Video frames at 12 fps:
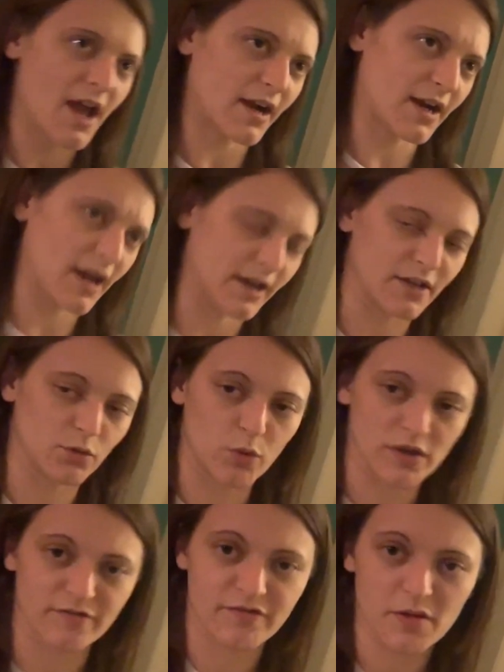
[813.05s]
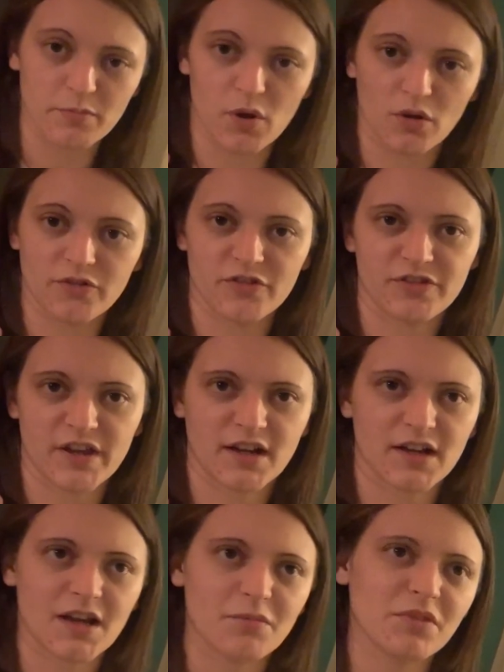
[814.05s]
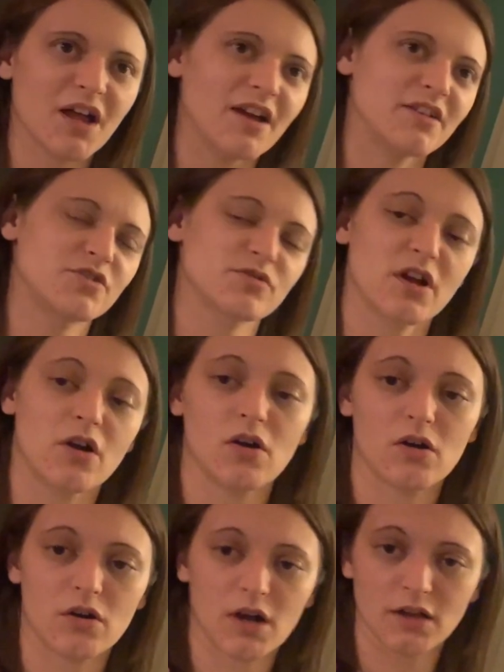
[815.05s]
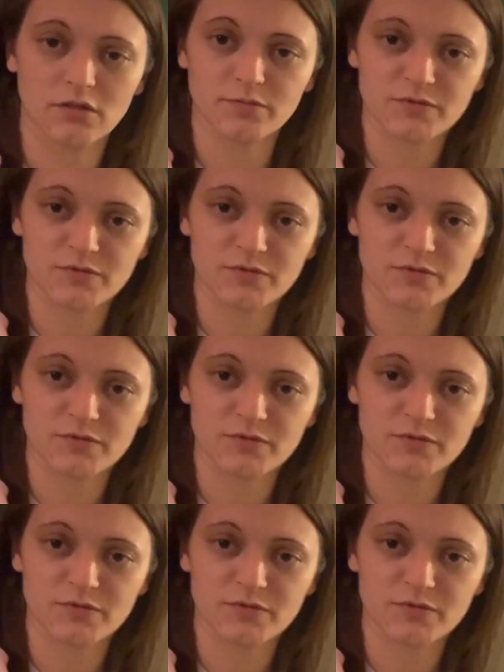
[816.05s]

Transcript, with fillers: I can't get the Wii Fit board to sync and I'm like she was like oh I'll